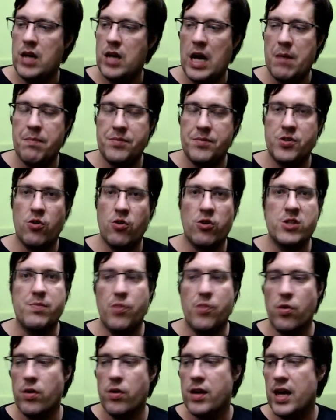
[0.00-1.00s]
source
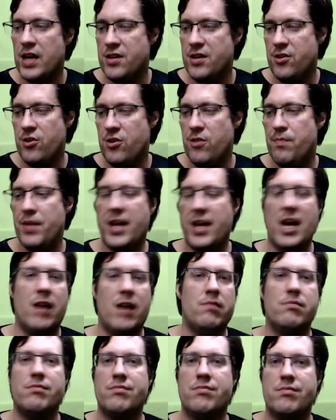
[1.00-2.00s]
book, and you pick
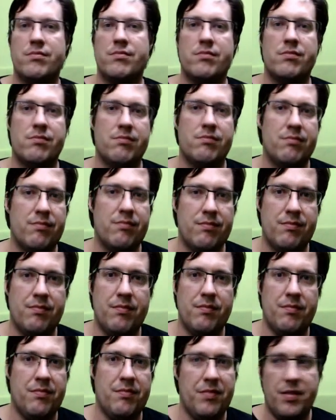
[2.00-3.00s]
up
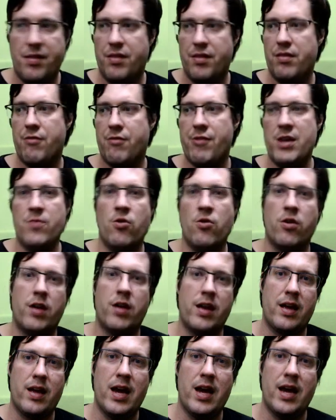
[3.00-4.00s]
3 more
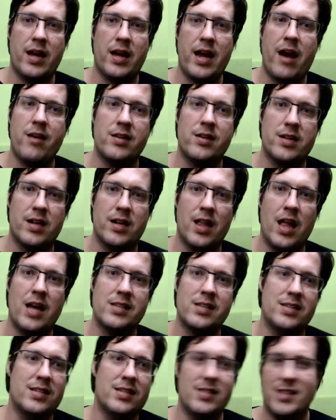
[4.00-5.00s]
character
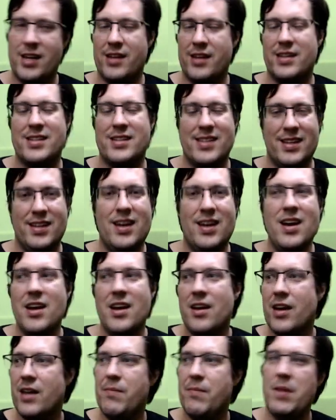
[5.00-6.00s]
classes. You know, there's a
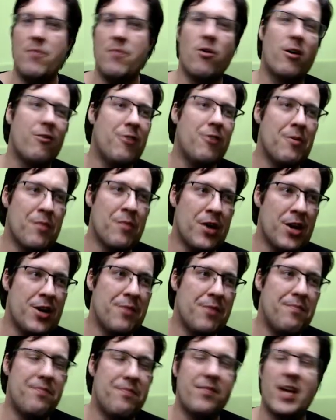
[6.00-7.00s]
bit more equipment,
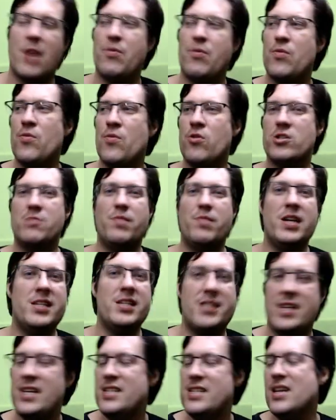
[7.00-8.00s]
a couple more
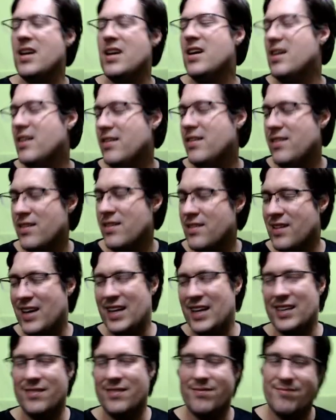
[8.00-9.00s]
species. It's just
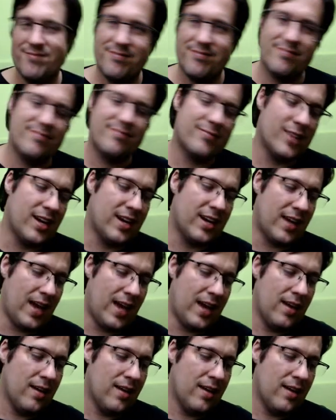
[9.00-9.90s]
like, okay,